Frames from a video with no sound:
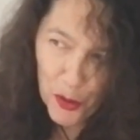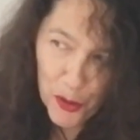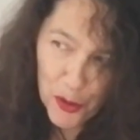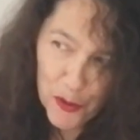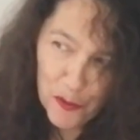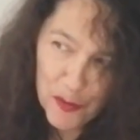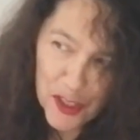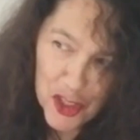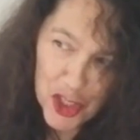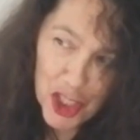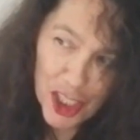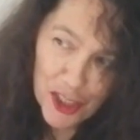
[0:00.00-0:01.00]
could have been
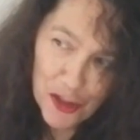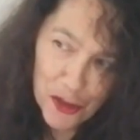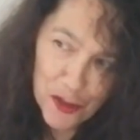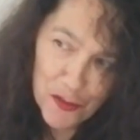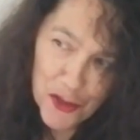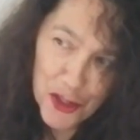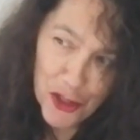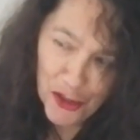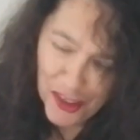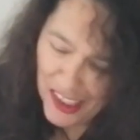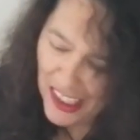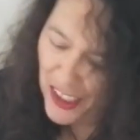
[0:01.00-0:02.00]
you could have
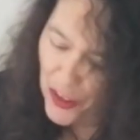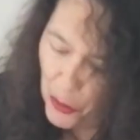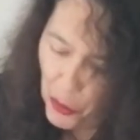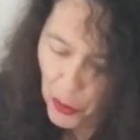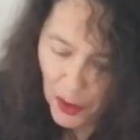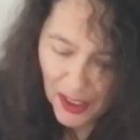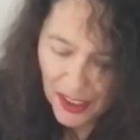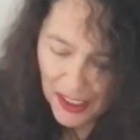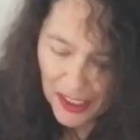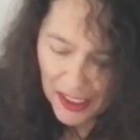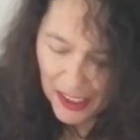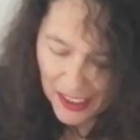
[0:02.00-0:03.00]
shone in your
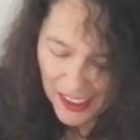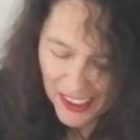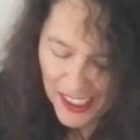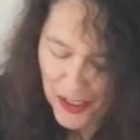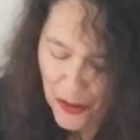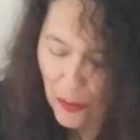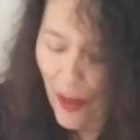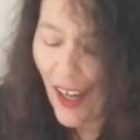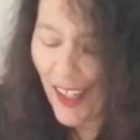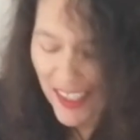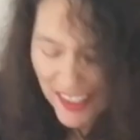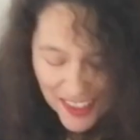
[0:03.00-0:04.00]

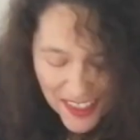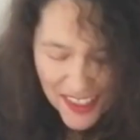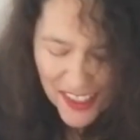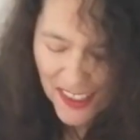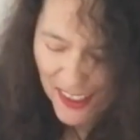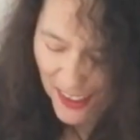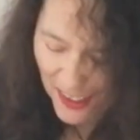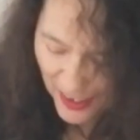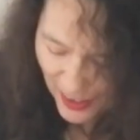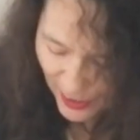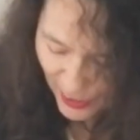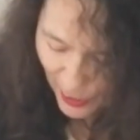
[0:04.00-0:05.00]
mind,
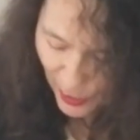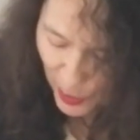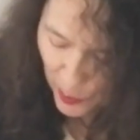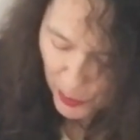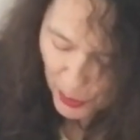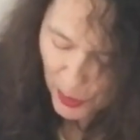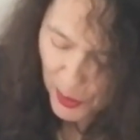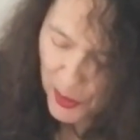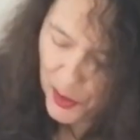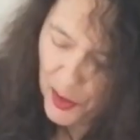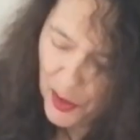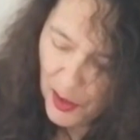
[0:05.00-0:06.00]

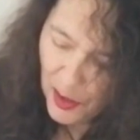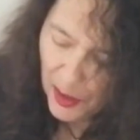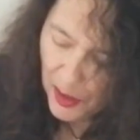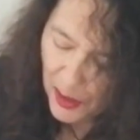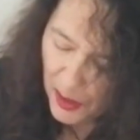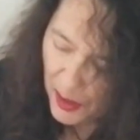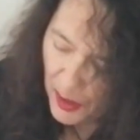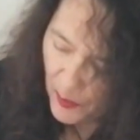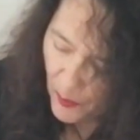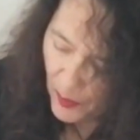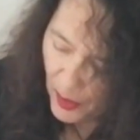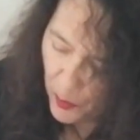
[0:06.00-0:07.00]
but
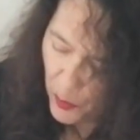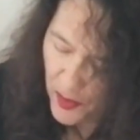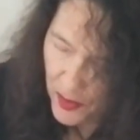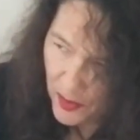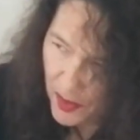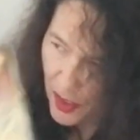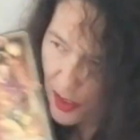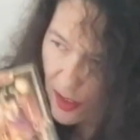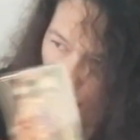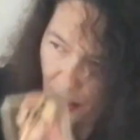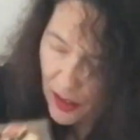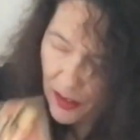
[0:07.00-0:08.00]
it
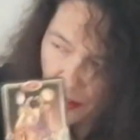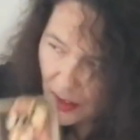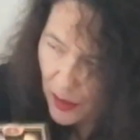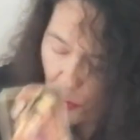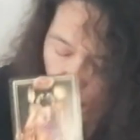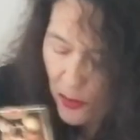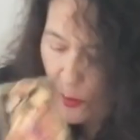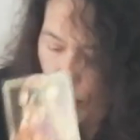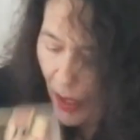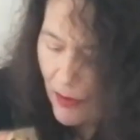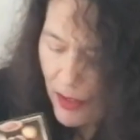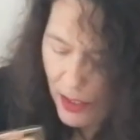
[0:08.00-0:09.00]
wasn't
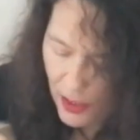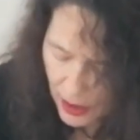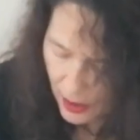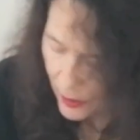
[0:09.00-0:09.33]
grounded. It